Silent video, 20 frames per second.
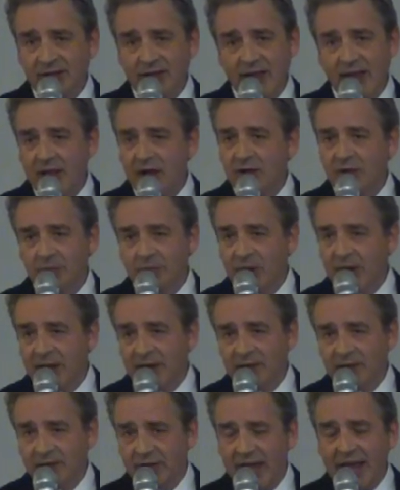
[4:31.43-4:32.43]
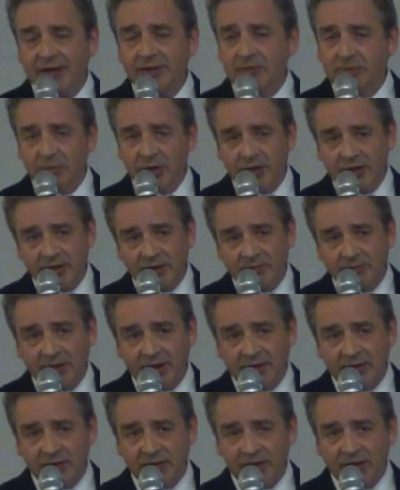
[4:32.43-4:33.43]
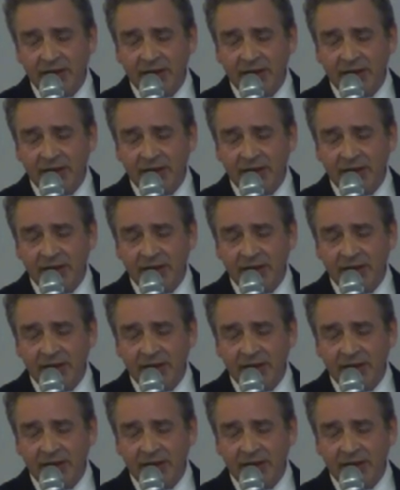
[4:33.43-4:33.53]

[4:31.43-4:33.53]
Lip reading: Aeroplanes hadn't been invented.